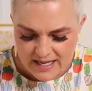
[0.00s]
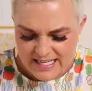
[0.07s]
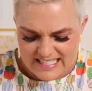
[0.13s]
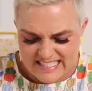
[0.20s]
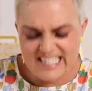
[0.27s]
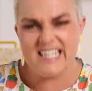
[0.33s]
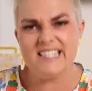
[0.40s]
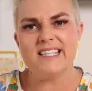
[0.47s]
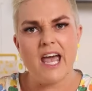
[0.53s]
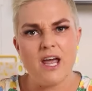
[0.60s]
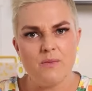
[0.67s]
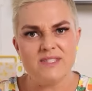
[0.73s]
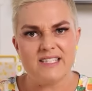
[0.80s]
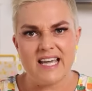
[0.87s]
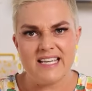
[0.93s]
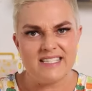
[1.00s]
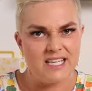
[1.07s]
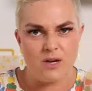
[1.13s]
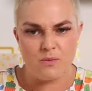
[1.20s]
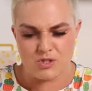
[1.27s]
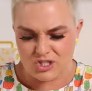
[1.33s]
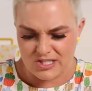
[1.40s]
Didn't I say it was easy?
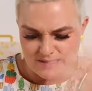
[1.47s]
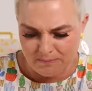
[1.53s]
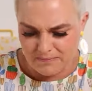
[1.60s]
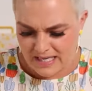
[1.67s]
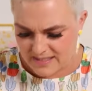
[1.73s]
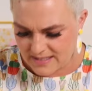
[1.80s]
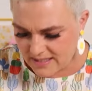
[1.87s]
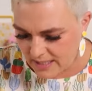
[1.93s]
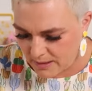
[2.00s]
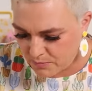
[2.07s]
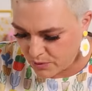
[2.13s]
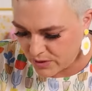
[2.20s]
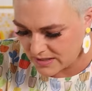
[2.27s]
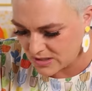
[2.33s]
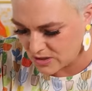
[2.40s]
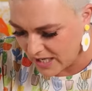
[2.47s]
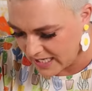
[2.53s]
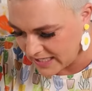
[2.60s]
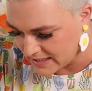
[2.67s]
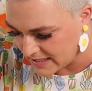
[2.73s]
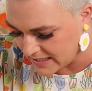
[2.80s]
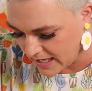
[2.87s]
It was just mix and then put it straight
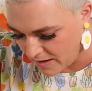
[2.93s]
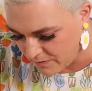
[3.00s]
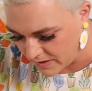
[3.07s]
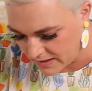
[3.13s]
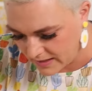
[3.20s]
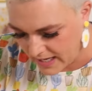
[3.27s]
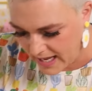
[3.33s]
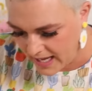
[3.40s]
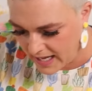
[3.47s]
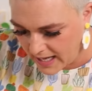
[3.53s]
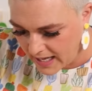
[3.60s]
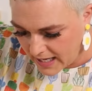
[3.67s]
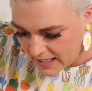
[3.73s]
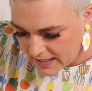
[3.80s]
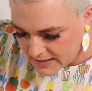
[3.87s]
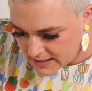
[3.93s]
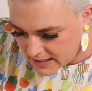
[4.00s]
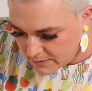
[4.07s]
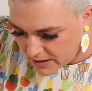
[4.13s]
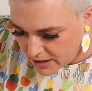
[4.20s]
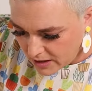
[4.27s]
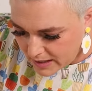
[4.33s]
into the oven. And here
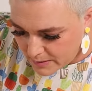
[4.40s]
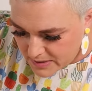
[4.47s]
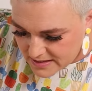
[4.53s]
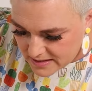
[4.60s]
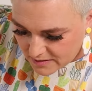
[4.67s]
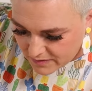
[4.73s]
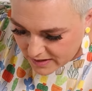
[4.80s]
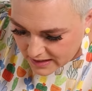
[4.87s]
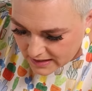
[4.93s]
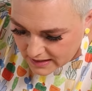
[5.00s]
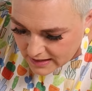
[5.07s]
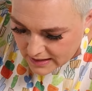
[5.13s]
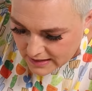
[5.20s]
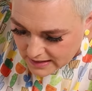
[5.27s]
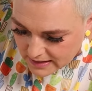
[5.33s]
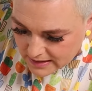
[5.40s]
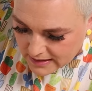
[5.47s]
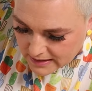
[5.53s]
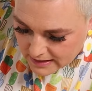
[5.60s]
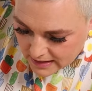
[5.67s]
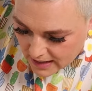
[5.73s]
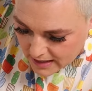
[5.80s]
we go. Let me see if I can
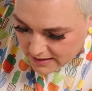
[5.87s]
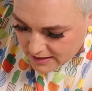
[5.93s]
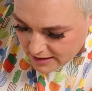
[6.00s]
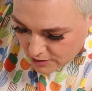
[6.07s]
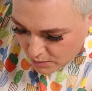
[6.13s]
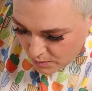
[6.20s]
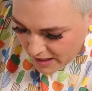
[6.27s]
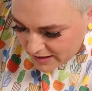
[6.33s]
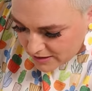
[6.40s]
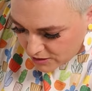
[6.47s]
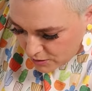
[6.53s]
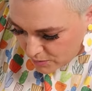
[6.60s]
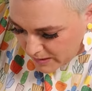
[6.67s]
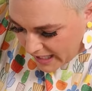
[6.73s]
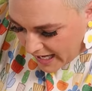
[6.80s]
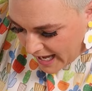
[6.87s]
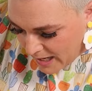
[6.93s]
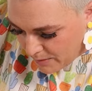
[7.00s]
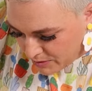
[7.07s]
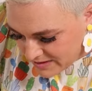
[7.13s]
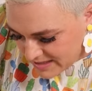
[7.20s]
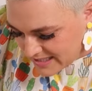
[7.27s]
cut it in a way that you'll be
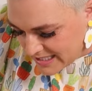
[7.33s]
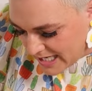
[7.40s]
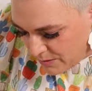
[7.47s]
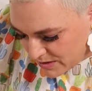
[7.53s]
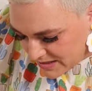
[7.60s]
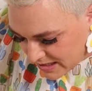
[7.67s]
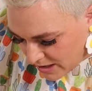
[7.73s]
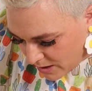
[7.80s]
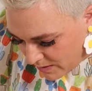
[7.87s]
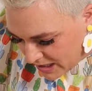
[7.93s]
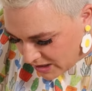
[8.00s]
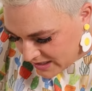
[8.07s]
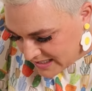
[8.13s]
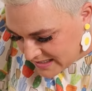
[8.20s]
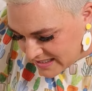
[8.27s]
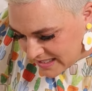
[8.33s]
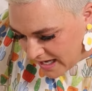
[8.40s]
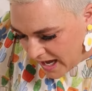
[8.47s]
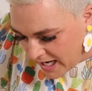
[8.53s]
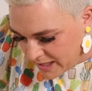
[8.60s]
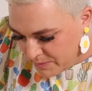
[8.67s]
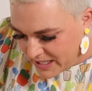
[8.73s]
able to see what's going on
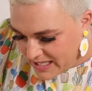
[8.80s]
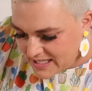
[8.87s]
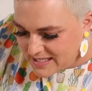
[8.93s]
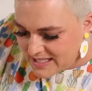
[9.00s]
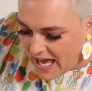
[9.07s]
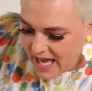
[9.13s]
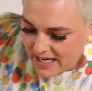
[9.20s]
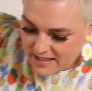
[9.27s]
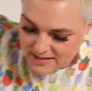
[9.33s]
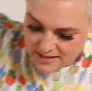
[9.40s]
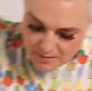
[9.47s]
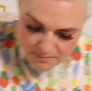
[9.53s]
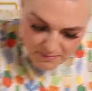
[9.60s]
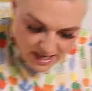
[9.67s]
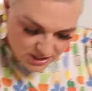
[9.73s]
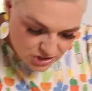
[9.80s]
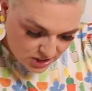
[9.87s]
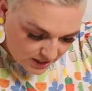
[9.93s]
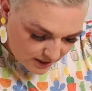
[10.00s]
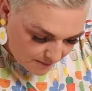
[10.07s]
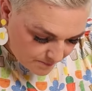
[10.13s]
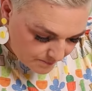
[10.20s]
inside, because that is the
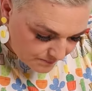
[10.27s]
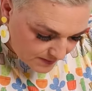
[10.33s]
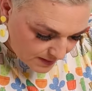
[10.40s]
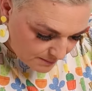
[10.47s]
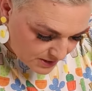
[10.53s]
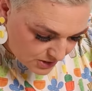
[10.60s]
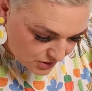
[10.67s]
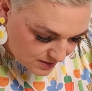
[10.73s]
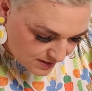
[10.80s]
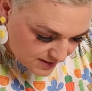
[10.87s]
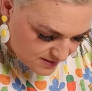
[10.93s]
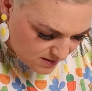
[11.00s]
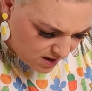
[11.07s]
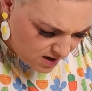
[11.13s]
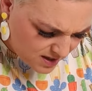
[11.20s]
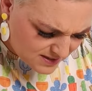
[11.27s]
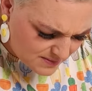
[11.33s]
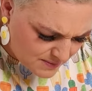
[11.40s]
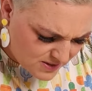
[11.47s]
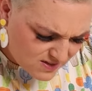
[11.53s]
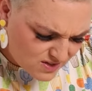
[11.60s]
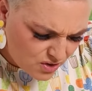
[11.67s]
magic. Let me do this. Oh, it
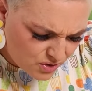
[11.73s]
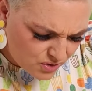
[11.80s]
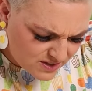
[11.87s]
smells so good.